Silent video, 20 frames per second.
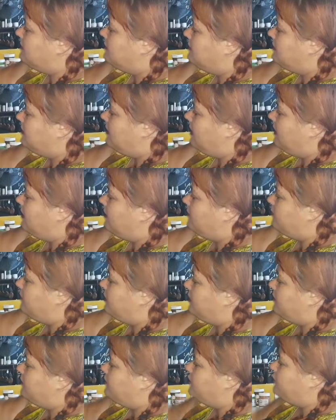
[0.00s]
and I'm going to
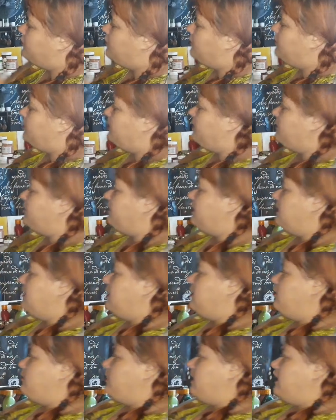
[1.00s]
do a bit of a
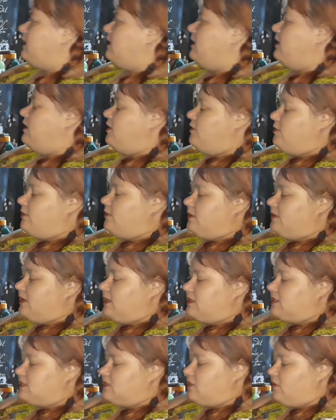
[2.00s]
leeway. Look at that
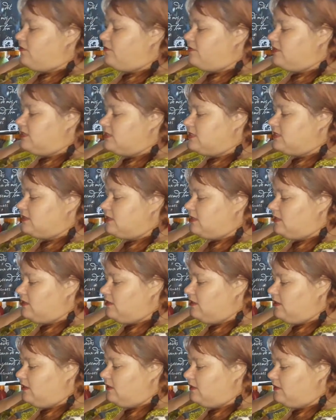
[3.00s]
softness there,
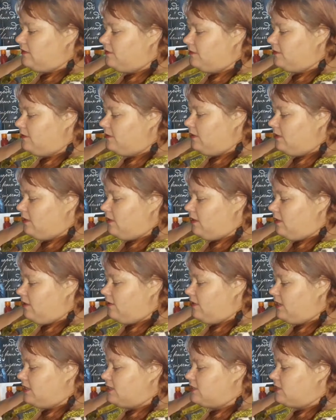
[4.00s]
né? Okay,
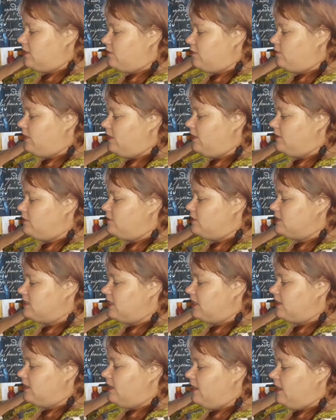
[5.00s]
so what I do is
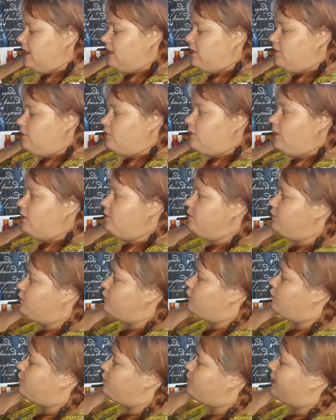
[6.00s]
you don't put your
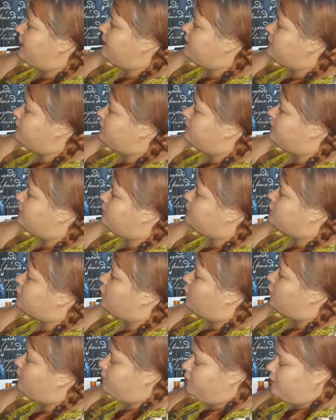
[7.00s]
paint on the top.
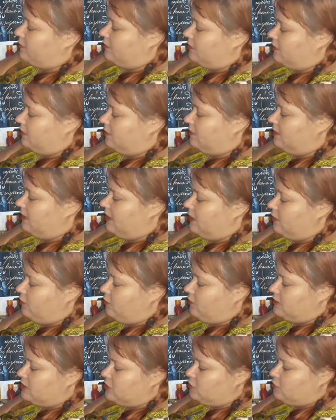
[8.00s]
There you can
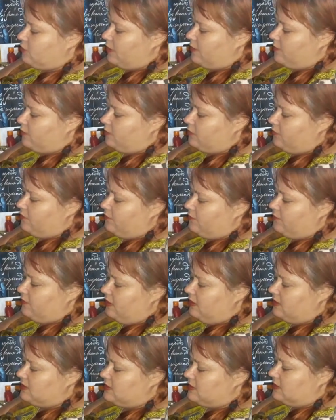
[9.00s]
scrape it off
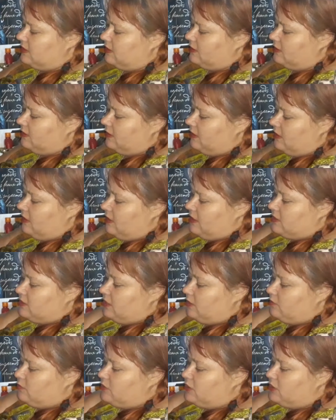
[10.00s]
nicely. So I'm
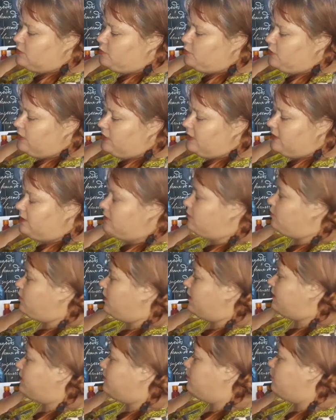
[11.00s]
just putting it at the
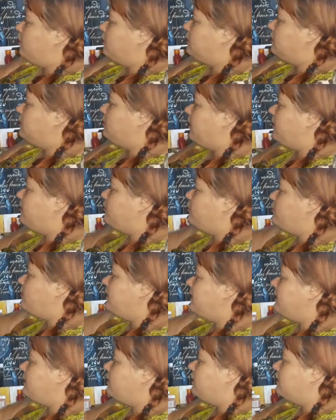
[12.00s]
bottom. I've already
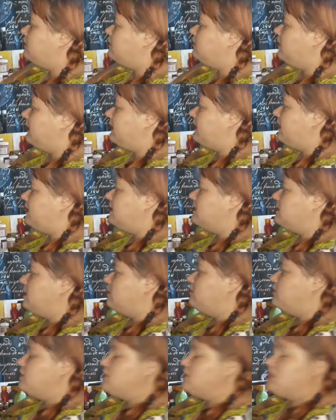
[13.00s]
got my colors. I'm
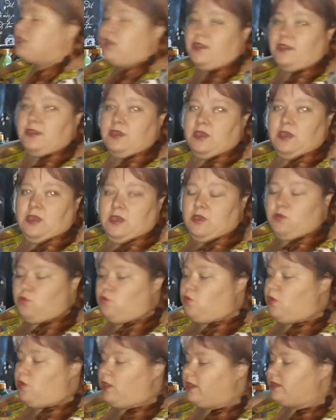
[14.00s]
just going
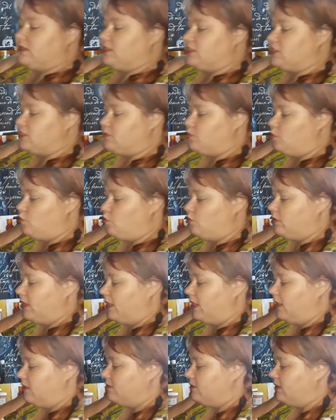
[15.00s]
whitish more now,
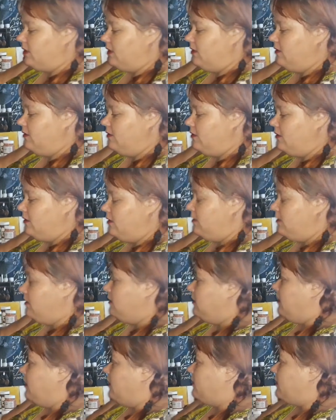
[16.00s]
né?
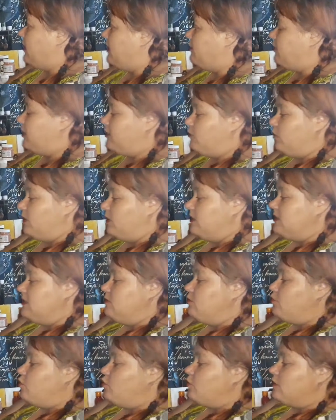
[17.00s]
Okay, but what's
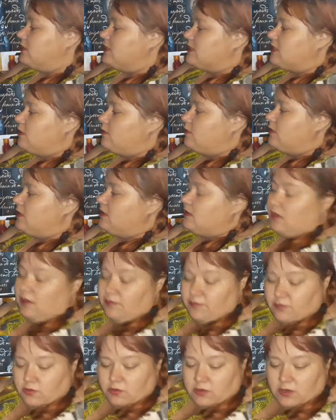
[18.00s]
important, something that I
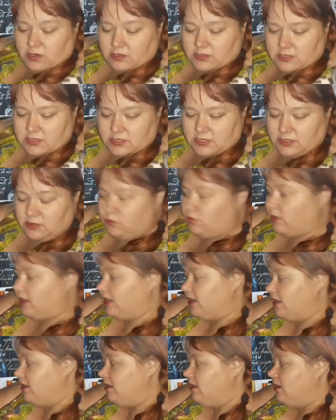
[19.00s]
forgot in a way,
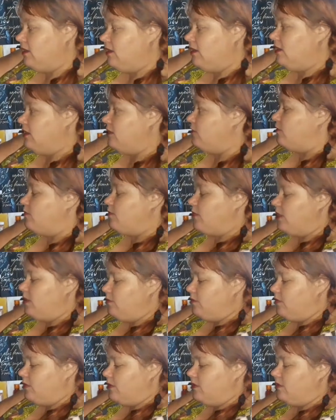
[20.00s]

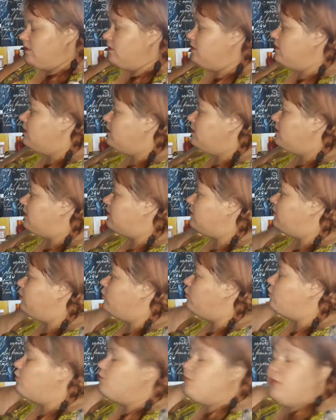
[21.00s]
remember that your
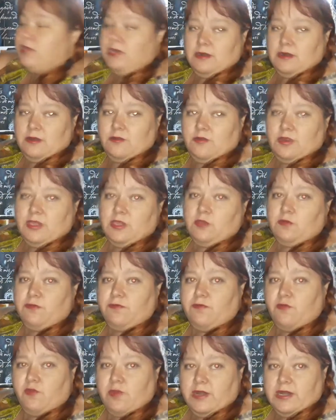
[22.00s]
greenery, your
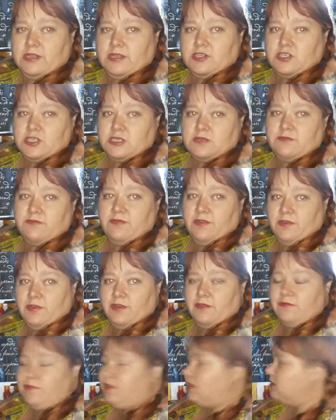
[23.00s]
foliage is very
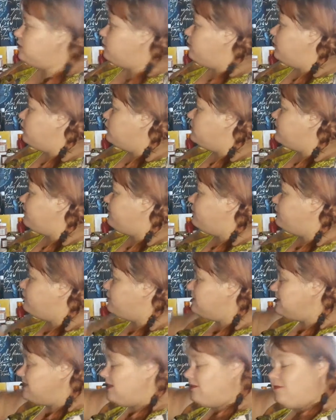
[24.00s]
vital, because if you just
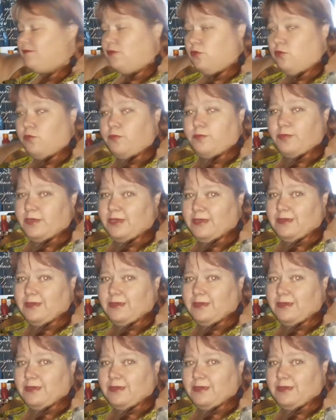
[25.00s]
have all pink